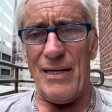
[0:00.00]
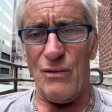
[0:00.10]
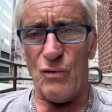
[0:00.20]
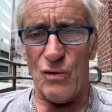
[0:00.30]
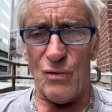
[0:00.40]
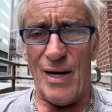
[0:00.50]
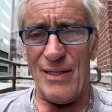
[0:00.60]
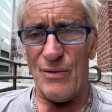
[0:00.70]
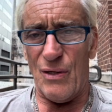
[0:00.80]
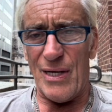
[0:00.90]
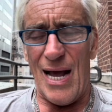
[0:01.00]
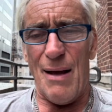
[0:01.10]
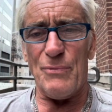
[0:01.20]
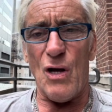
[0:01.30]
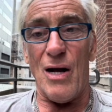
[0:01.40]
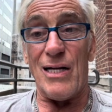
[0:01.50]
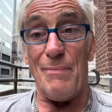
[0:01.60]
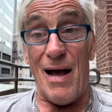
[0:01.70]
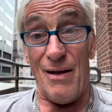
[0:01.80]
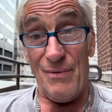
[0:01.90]
interest rates, okay? I'm talking
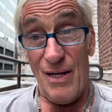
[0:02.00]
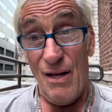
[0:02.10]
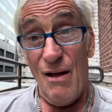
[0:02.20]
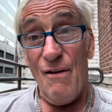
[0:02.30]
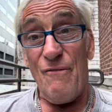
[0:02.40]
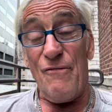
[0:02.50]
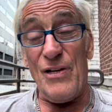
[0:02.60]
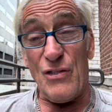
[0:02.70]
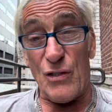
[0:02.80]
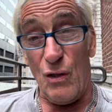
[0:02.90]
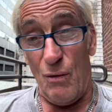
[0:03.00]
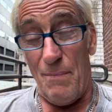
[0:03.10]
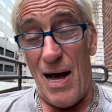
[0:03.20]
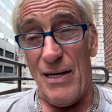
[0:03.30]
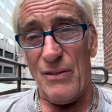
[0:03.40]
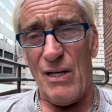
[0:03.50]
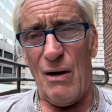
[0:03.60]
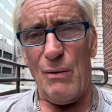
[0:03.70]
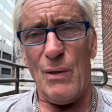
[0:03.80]
about fiscal monetary.